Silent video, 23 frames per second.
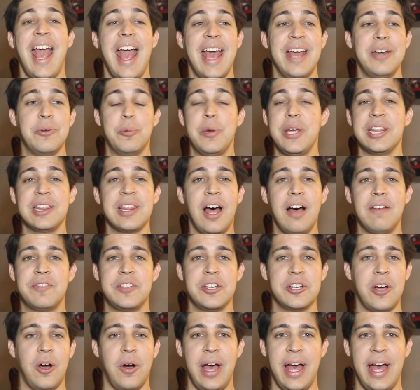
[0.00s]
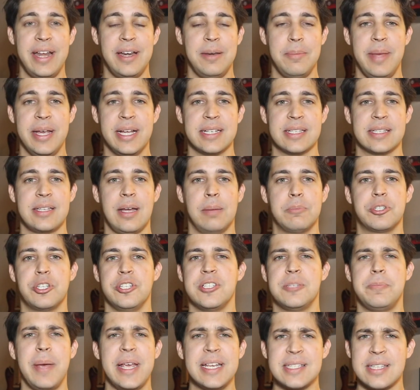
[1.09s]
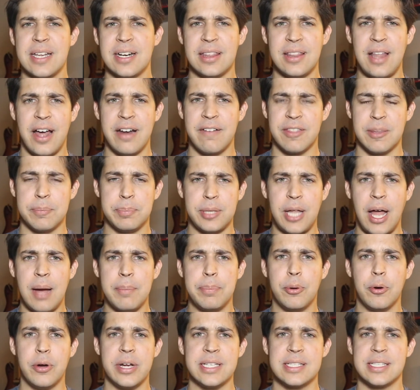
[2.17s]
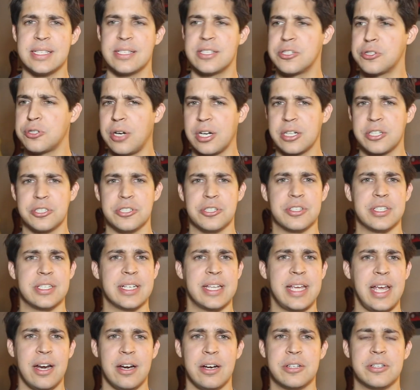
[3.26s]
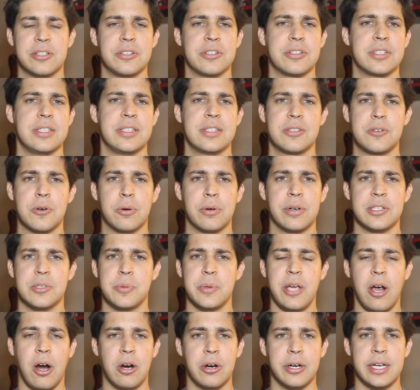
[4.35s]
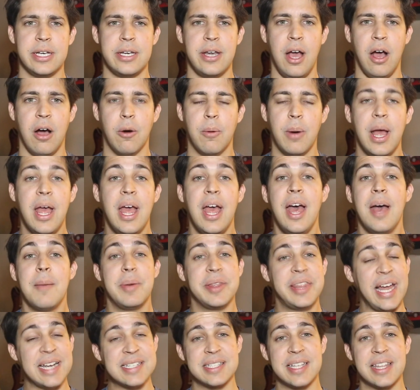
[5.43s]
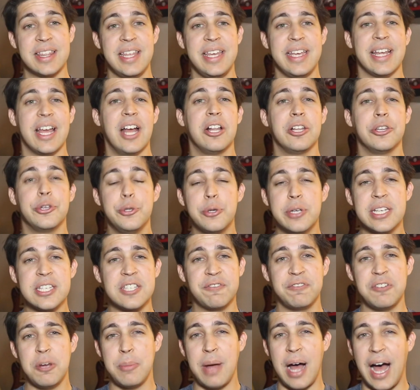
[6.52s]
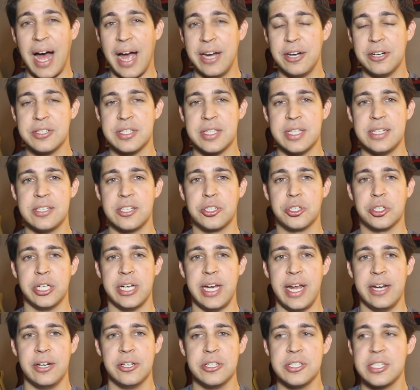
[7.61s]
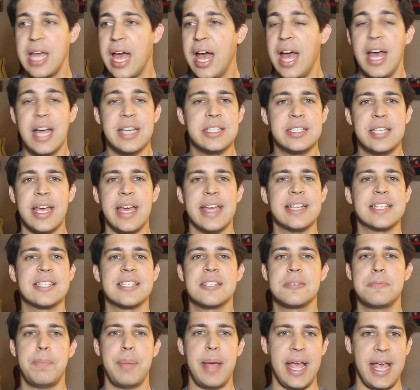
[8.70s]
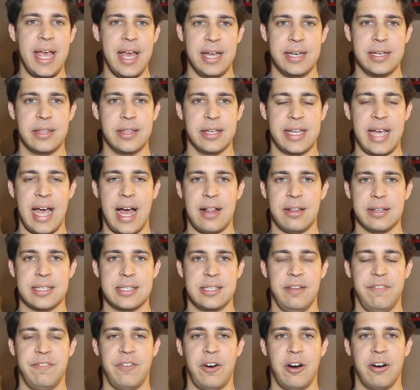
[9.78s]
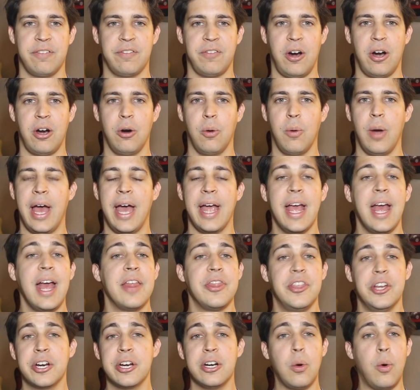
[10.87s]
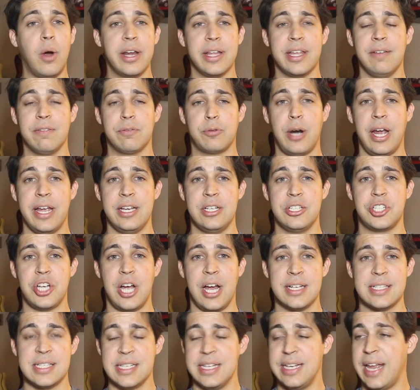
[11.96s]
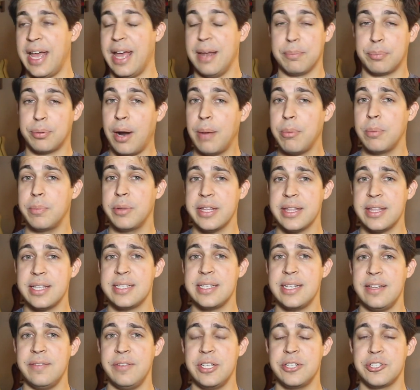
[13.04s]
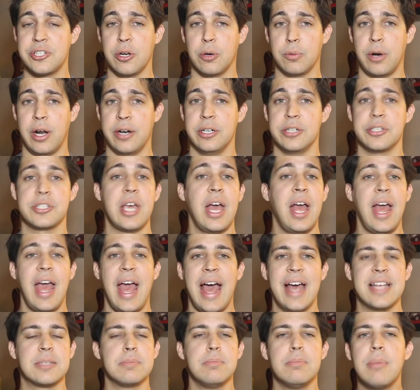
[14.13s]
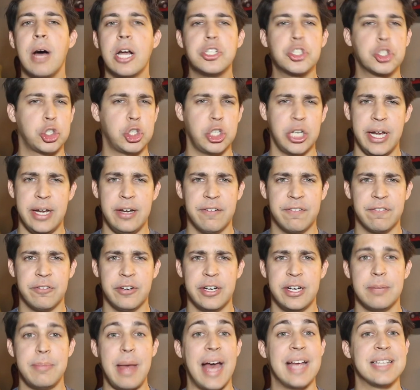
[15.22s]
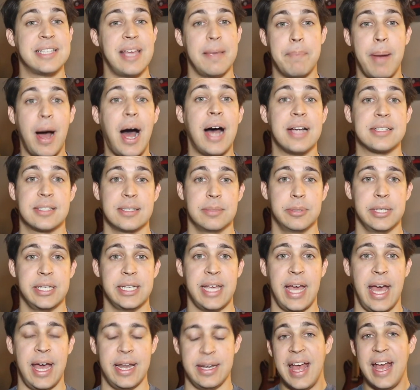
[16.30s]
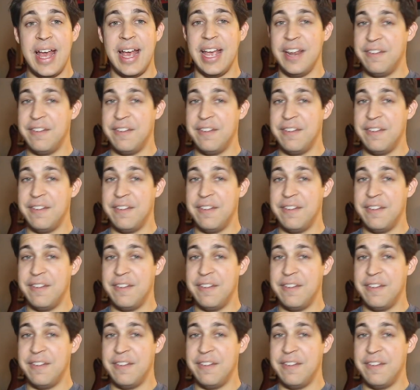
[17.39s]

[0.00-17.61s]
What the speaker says: And we love to go ahead and make assumptions based on a lot of the plot points and structures and characters and stories we already know. But that's the thing, Lucasfilm hires these creators to expand the galaxy far, far away. They're going to want to give Rian Johnson and probably the TV showrunners as much creative freedom as they possibly can.